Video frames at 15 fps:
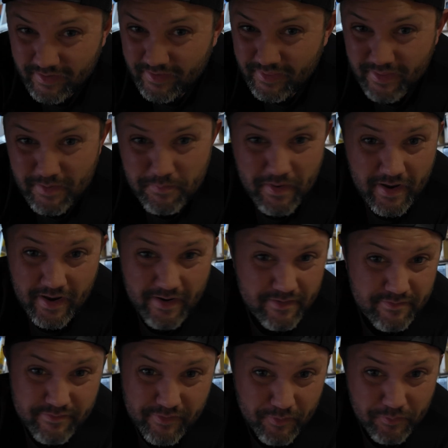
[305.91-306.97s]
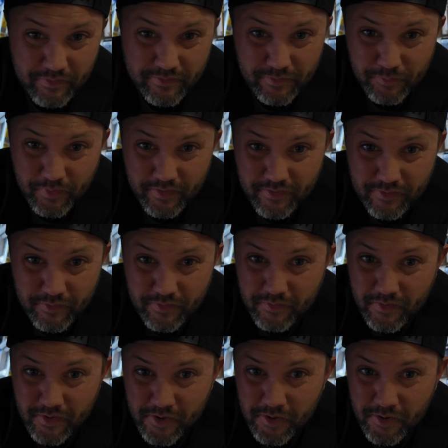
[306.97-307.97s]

They may have a reason why to do it.